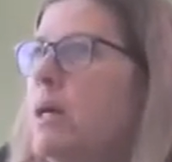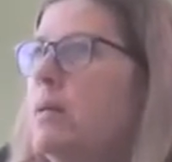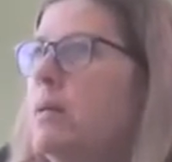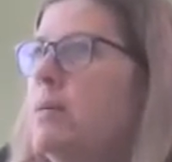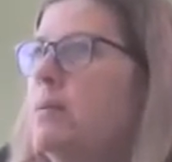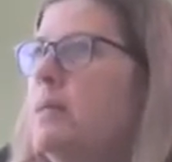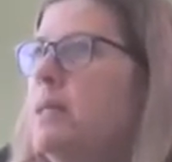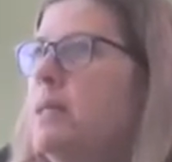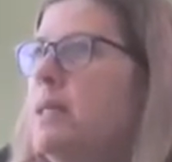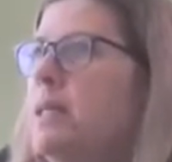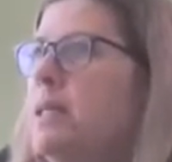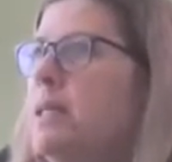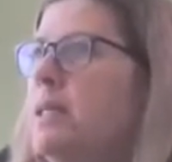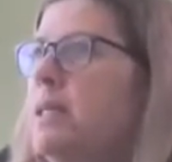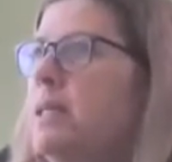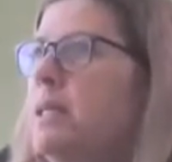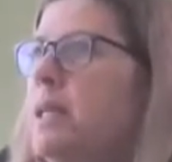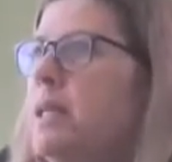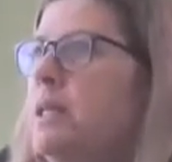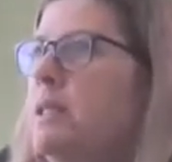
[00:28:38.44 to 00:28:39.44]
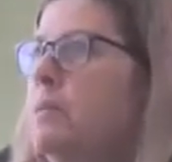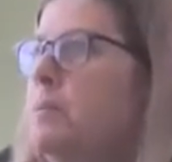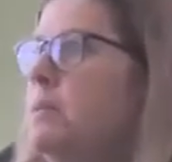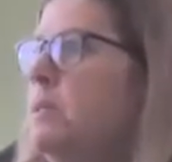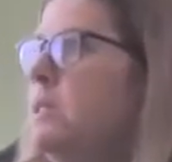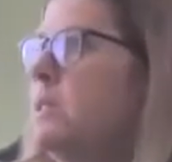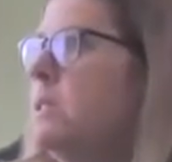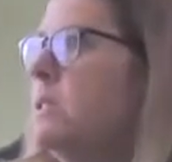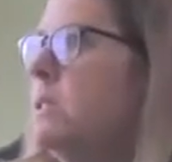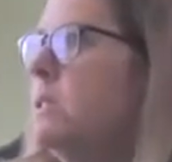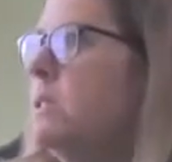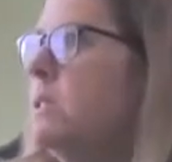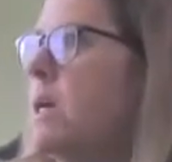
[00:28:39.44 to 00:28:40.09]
All right. The next one is